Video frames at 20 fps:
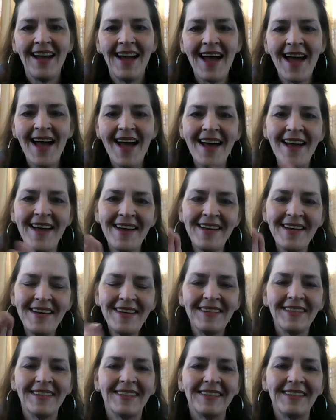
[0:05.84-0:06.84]
Hey,
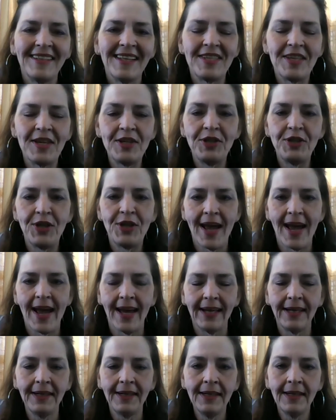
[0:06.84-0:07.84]
this is
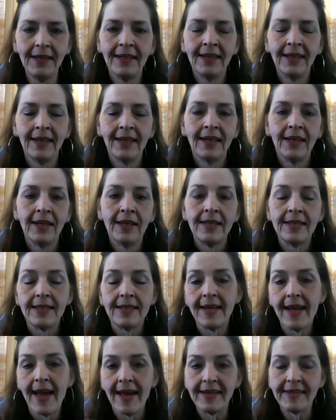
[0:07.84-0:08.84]
Jen.
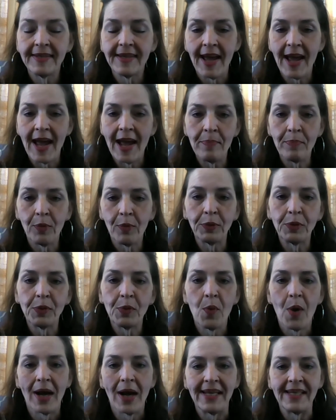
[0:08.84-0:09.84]
Today is April
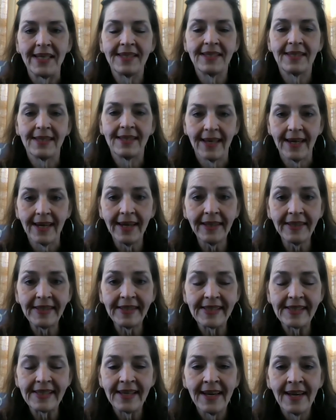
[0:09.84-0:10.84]
26th,
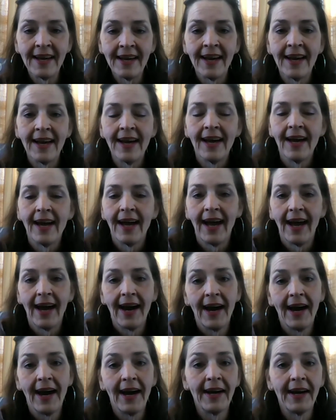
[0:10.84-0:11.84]

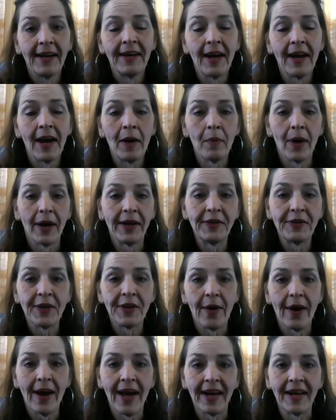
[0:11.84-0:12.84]
and I wanted to
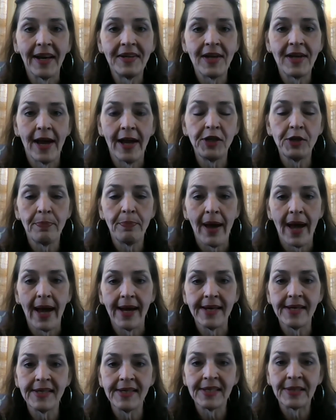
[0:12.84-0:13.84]
go ahead and touch
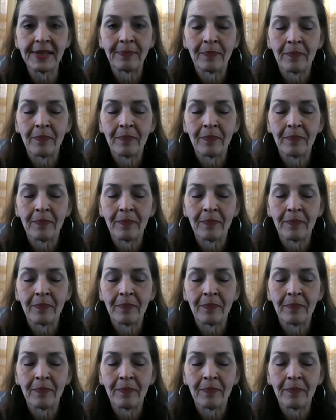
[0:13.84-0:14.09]
base.